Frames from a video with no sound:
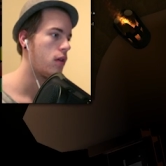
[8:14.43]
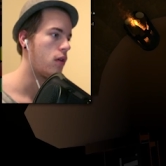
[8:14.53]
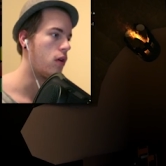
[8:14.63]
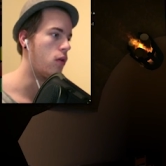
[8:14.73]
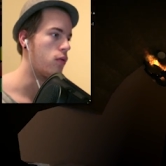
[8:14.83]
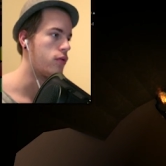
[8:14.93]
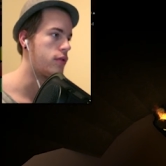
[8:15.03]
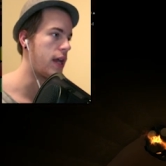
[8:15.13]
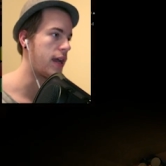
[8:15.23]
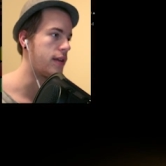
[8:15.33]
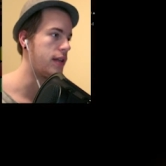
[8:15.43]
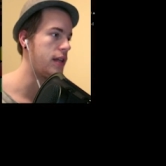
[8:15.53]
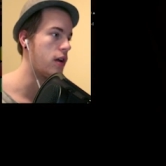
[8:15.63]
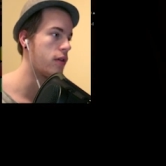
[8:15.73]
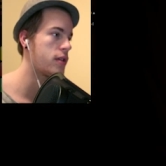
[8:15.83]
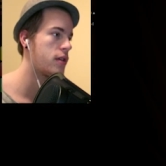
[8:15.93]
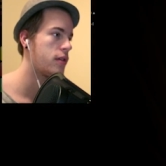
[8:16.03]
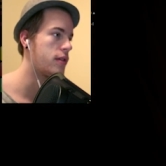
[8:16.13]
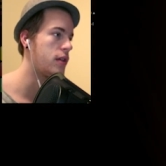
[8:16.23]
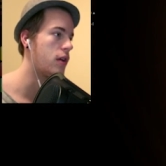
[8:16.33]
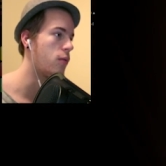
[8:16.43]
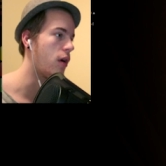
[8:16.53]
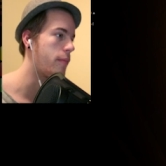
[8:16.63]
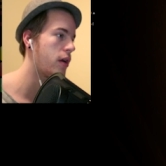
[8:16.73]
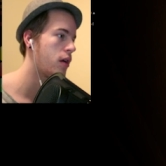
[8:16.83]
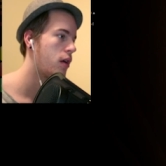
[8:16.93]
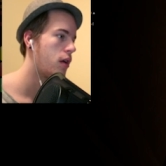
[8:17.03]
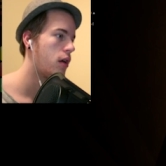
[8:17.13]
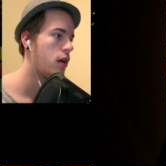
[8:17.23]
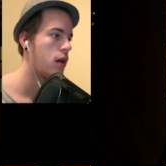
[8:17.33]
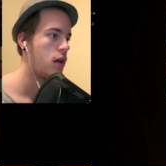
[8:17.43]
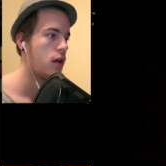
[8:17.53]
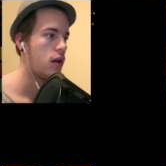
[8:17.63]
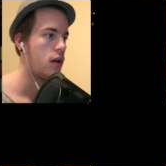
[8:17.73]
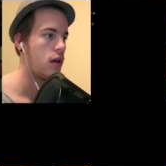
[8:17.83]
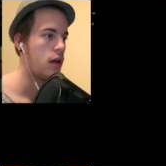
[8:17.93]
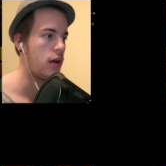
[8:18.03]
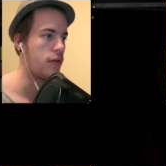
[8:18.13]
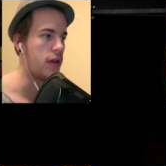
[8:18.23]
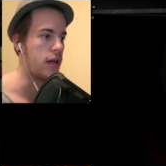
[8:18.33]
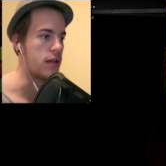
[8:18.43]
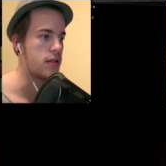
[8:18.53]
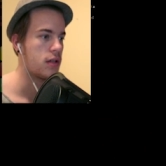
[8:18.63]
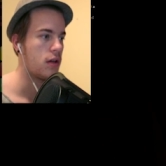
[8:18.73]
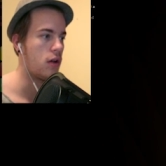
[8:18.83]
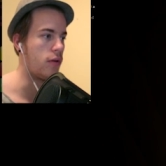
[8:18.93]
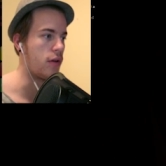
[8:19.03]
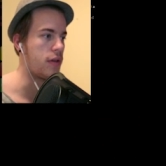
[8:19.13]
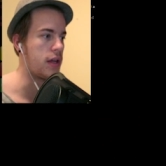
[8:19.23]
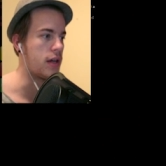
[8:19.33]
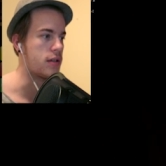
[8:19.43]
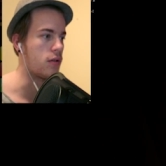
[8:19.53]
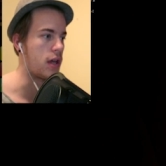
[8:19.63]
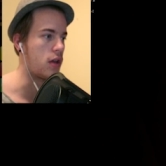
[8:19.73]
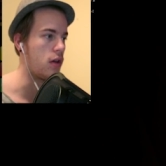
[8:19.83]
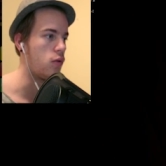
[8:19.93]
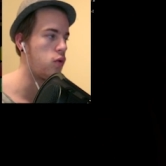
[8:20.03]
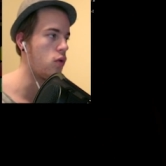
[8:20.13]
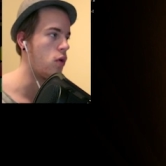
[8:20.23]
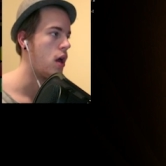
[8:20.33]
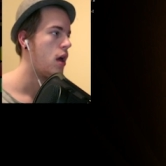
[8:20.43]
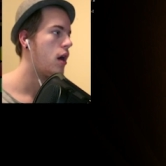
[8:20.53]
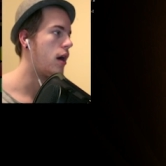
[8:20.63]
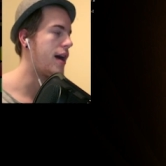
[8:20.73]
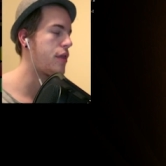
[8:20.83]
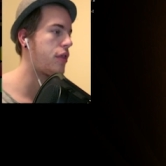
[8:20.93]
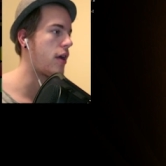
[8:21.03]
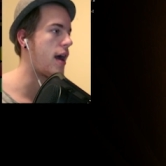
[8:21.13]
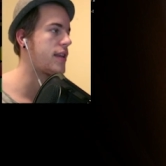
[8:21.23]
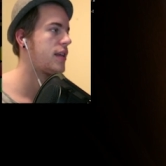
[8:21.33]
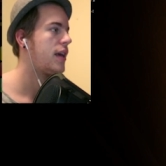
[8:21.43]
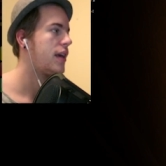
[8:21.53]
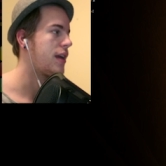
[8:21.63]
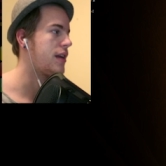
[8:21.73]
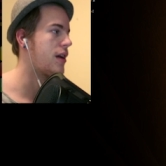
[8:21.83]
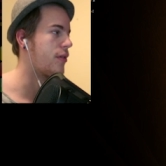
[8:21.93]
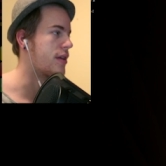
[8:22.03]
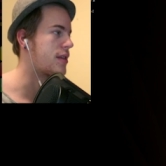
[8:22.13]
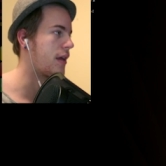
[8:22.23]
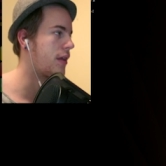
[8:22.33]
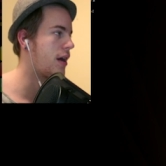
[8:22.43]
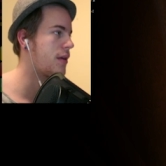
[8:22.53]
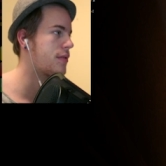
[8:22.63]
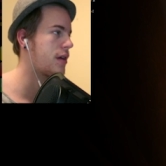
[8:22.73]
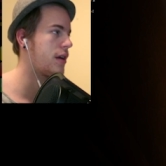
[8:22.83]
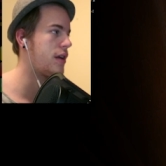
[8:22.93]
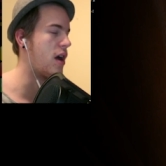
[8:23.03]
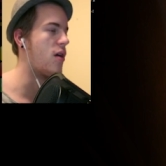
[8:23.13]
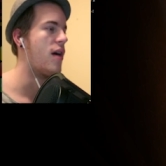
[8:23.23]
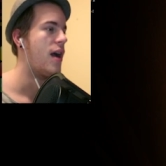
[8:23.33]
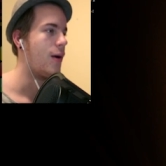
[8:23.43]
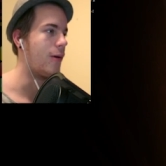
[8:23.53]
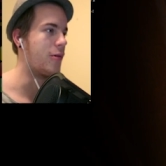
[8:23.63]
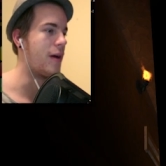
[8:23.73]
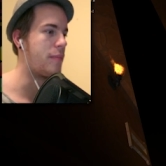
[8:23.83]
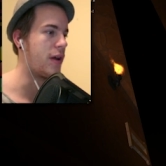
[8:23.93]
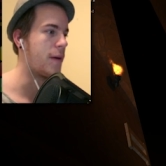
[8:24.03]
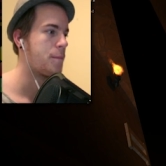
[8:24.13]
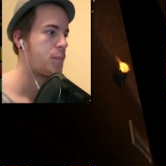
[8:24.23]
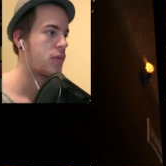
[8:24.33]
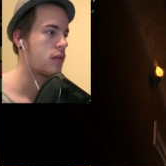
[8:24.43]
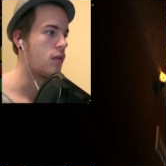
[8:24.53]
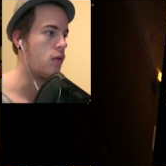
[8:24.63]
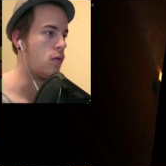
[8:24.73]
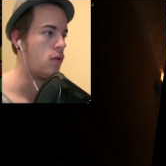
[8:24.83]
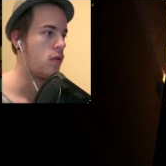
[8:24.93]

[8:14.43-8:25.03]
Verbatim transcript: Oh, dang it. Did he notice? Does he know we're up here? I don't think he does. Oh, I don't think he does. Okay, good. Whew. I thought he noticed. I thought he was going to know we were up here. Oh.